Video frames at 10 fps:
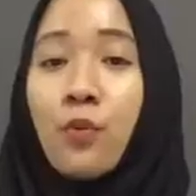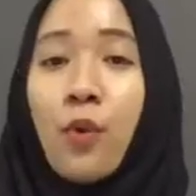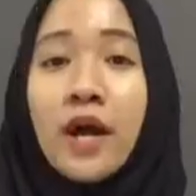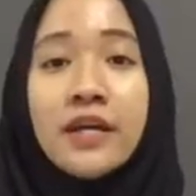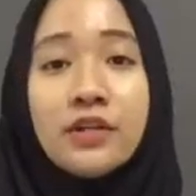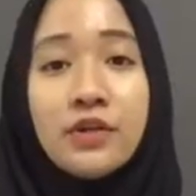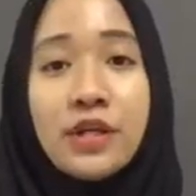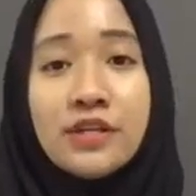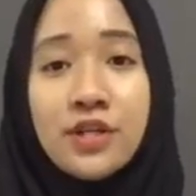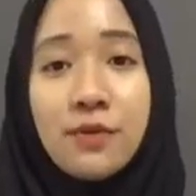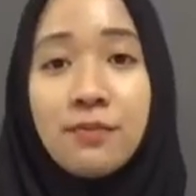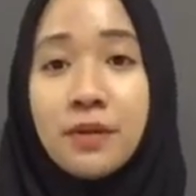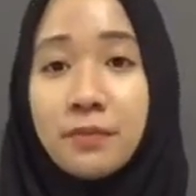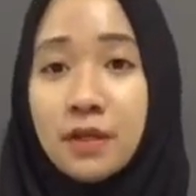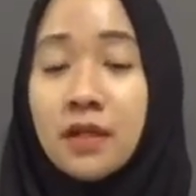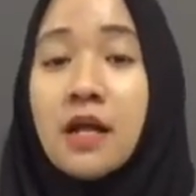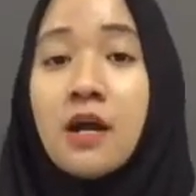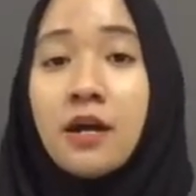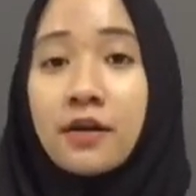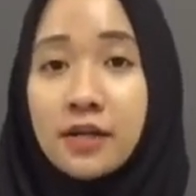why Indonesian people
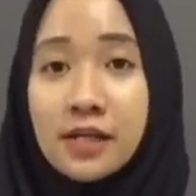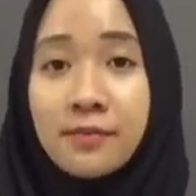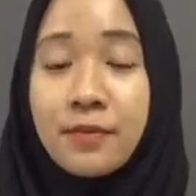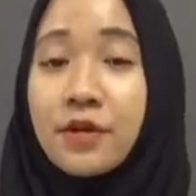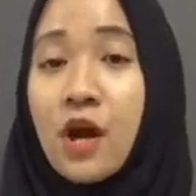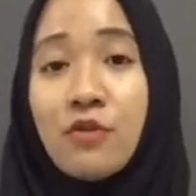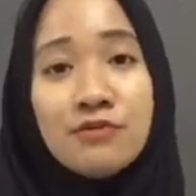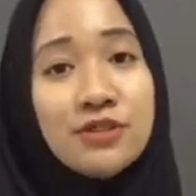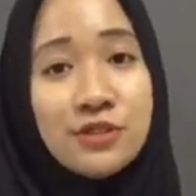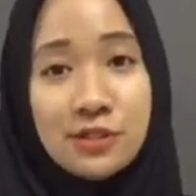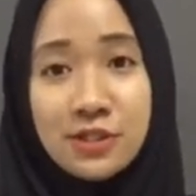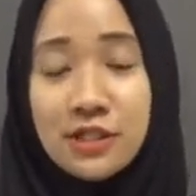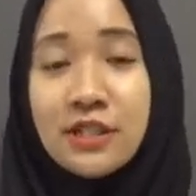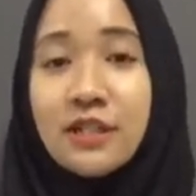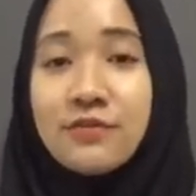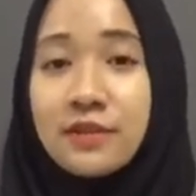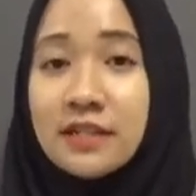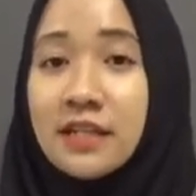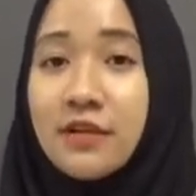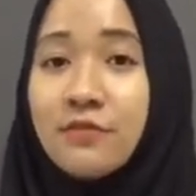R pronunciation
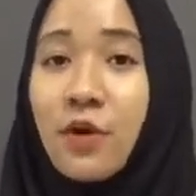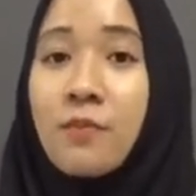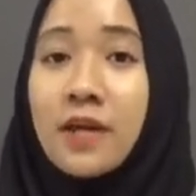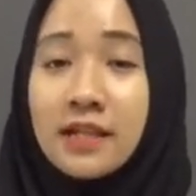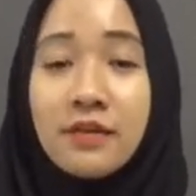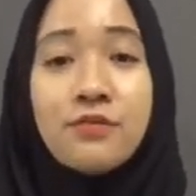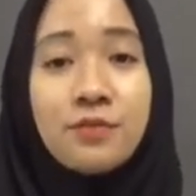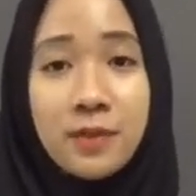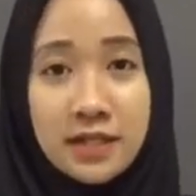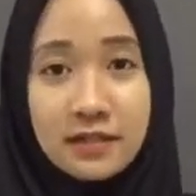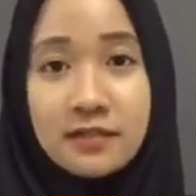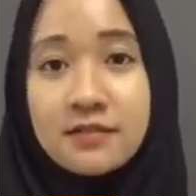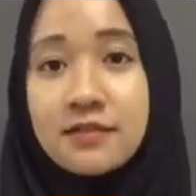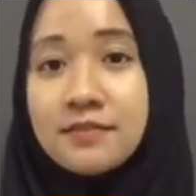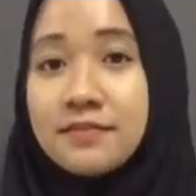differently from native speakers.